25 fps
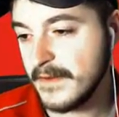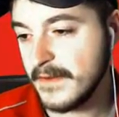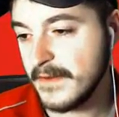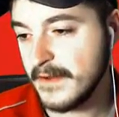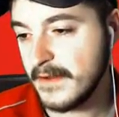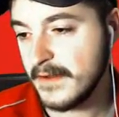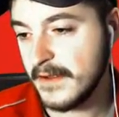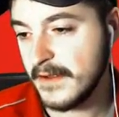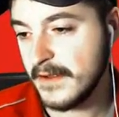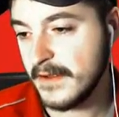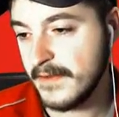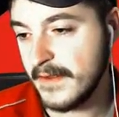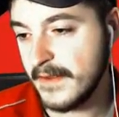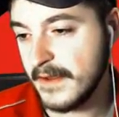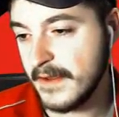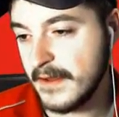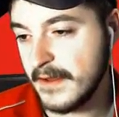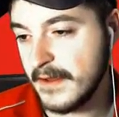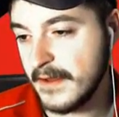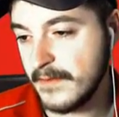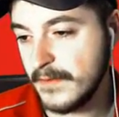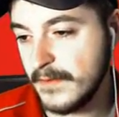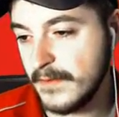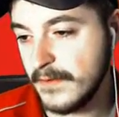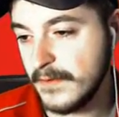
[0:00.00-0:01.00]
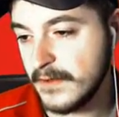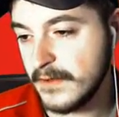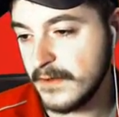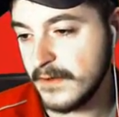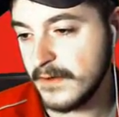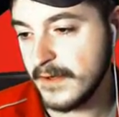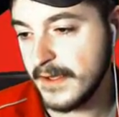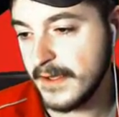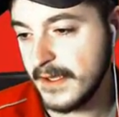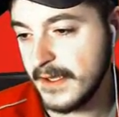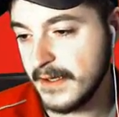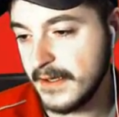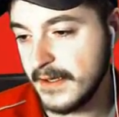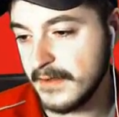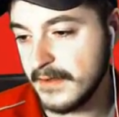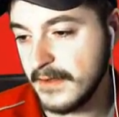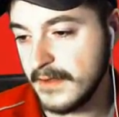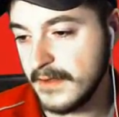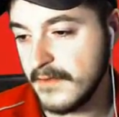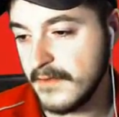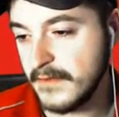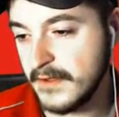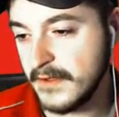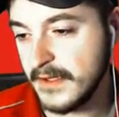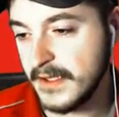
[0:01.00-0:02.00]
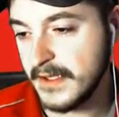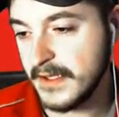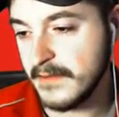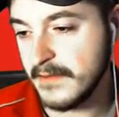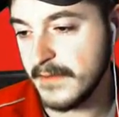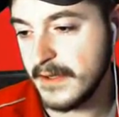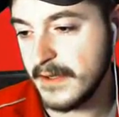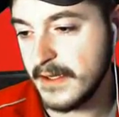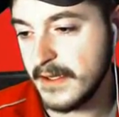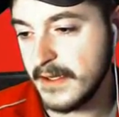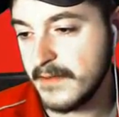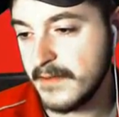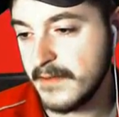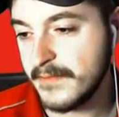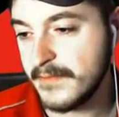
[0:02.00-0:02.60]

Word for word: And then we'll go ahead and level him up.